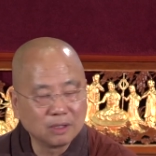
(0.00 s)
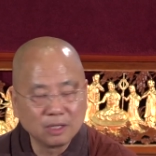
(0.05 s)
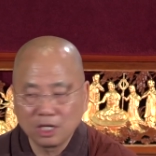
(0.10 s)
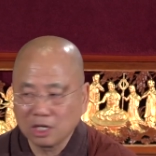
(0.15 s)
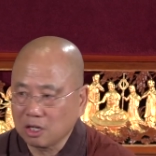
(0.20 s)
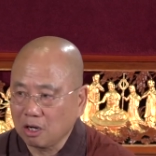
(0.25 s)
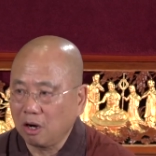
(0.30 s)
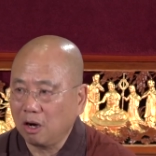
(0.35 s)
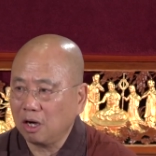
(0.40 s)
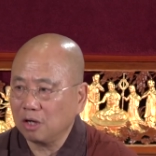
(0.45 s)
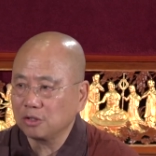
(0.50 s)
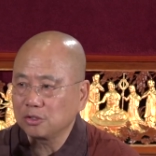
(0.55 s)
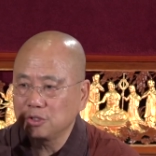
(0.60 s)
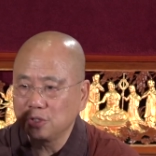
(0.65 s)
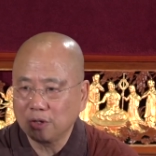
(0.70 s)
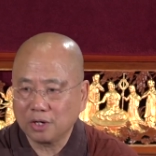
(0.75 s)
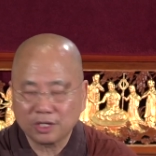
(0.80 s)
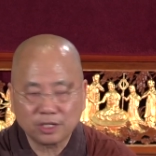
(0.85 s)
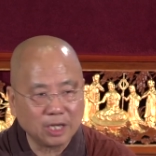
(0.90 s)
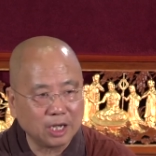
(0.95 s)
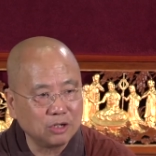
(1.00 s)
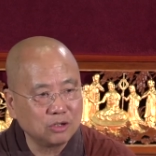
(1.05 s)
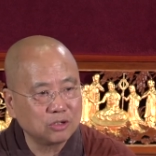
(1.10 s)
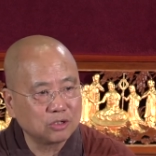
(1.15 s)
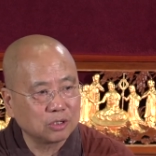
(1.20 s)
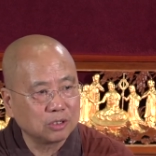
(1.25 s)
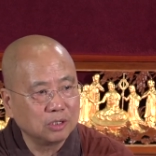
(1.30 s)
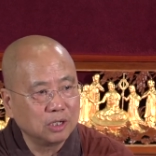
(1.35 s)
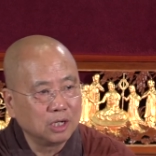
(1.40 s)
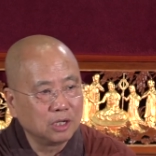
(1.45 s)
He called your
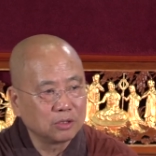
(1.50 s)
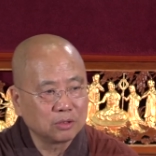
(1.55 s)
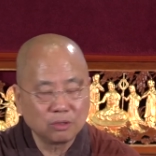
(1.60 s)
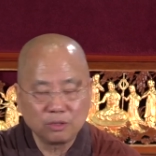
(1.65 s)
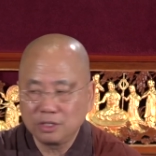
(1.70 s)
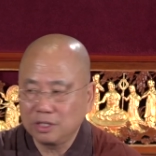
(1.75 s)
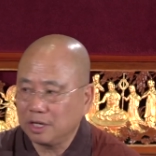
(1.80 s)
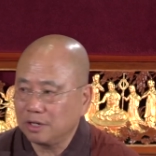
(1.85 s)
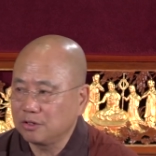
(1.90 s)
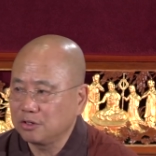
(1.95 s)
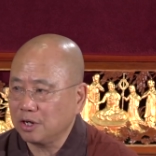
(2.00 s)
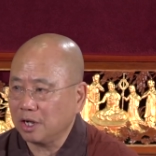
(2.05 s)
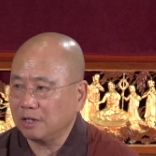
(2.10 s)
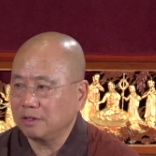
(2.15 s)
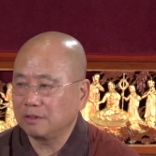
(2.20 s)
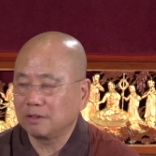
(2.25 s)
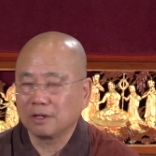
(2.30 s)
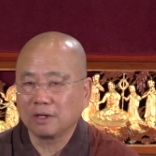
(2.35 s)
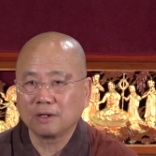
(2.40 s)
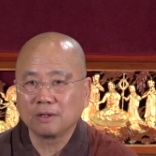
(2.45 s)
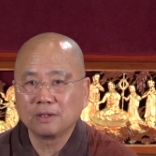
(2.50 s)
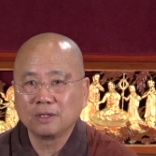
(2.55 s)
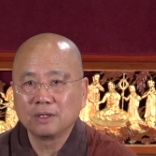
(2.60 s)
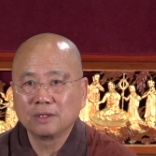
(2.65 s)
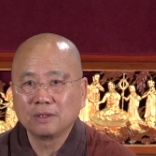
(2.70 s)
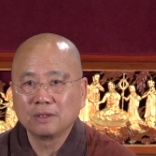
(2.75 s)
attention to the agenda.